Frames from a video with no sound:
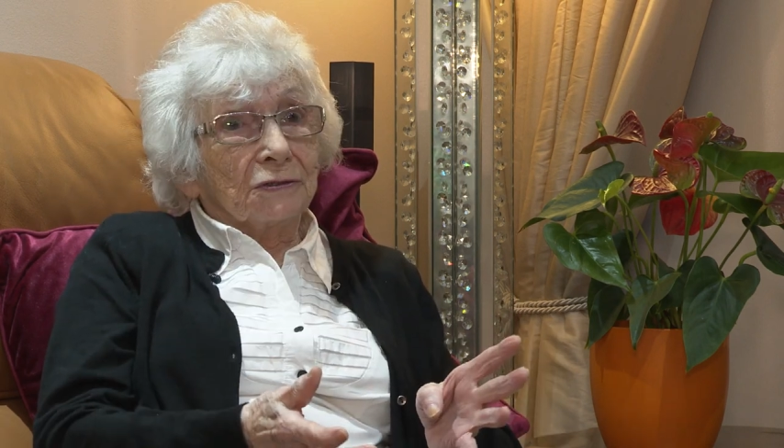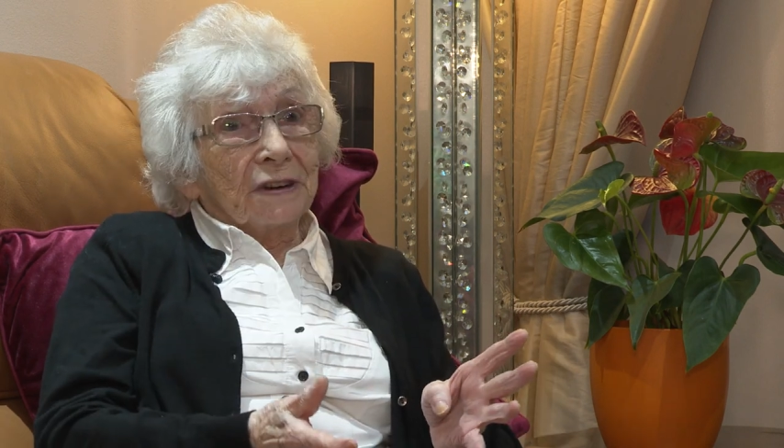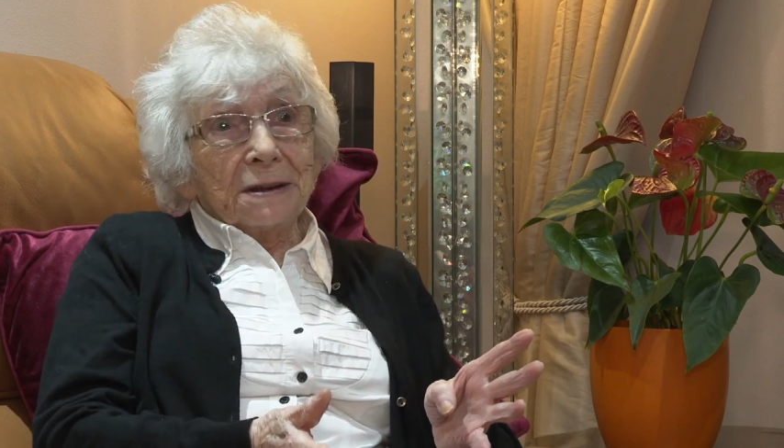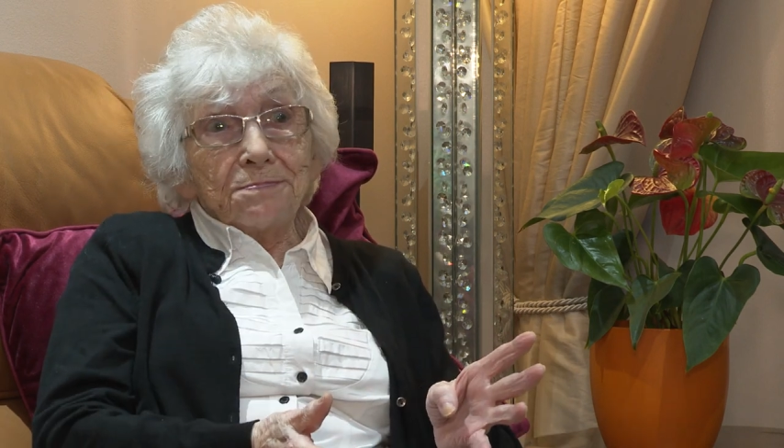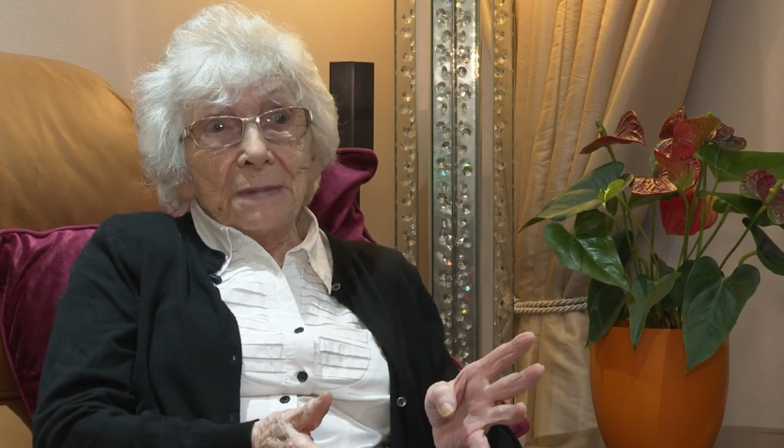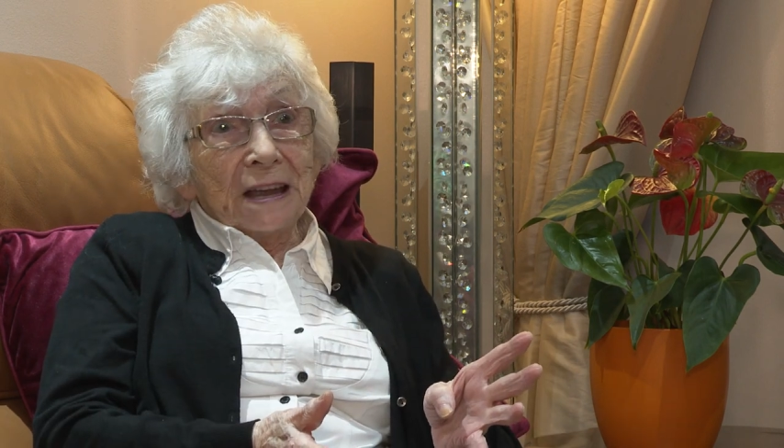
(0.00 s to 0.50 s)

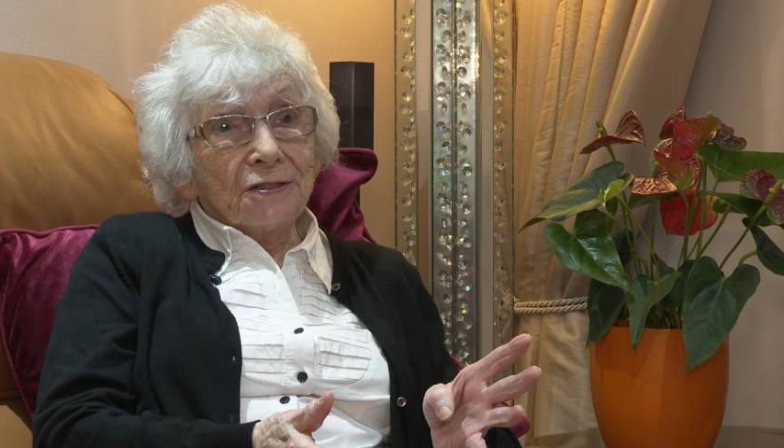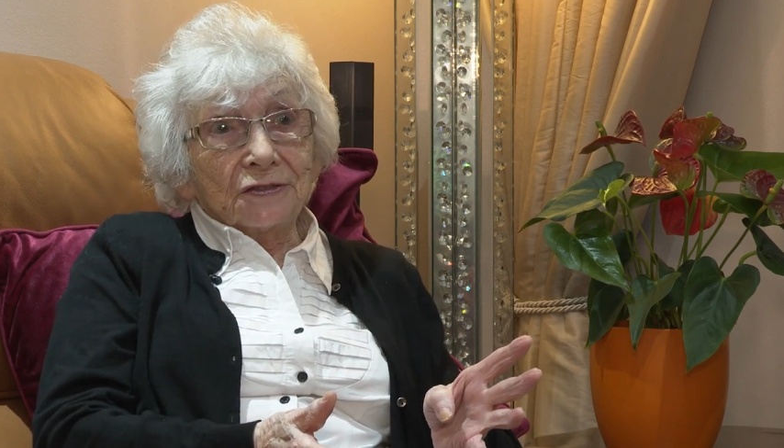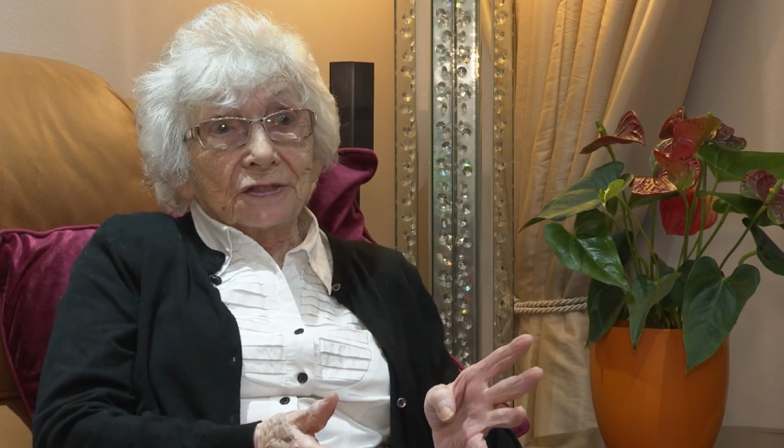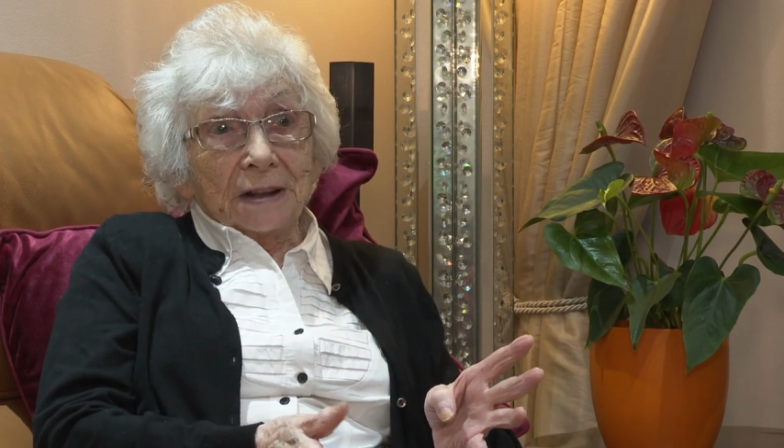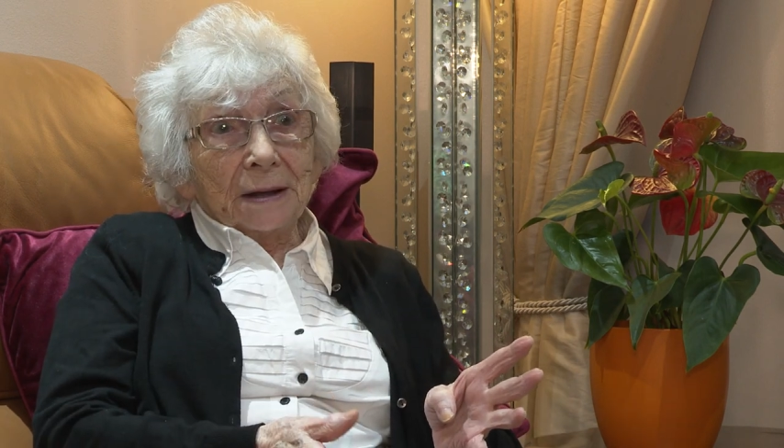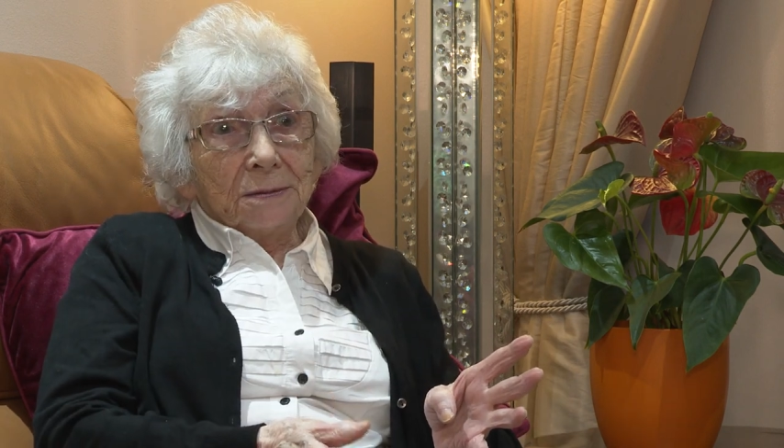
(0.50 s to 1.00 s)
great
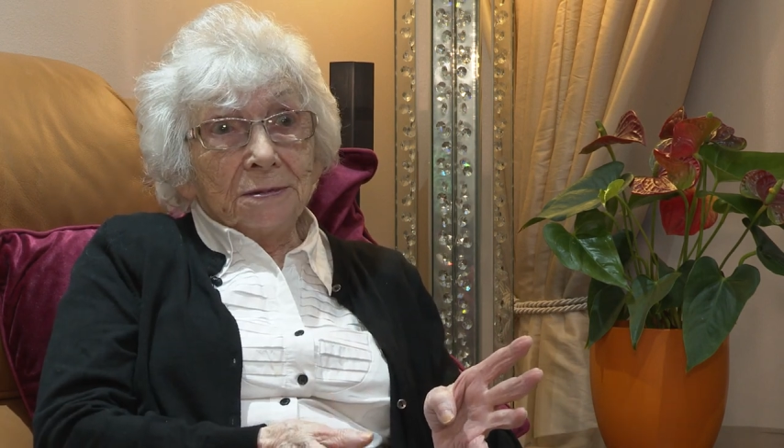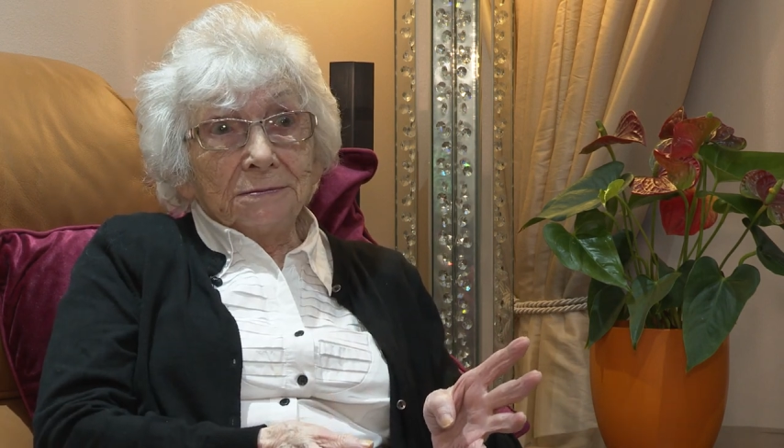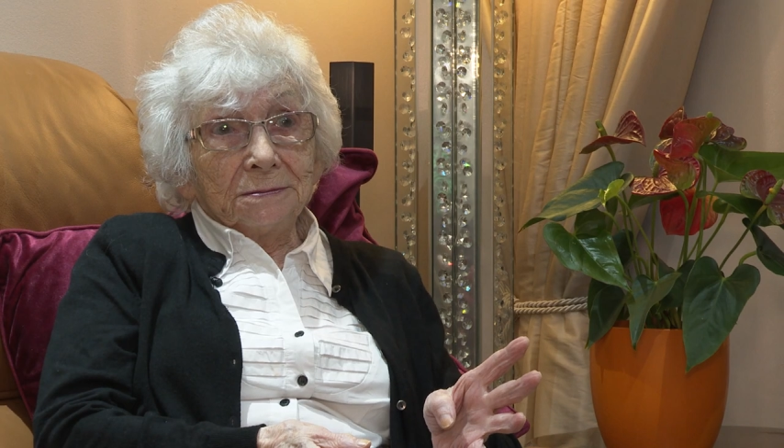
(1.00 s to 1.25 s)
mates now.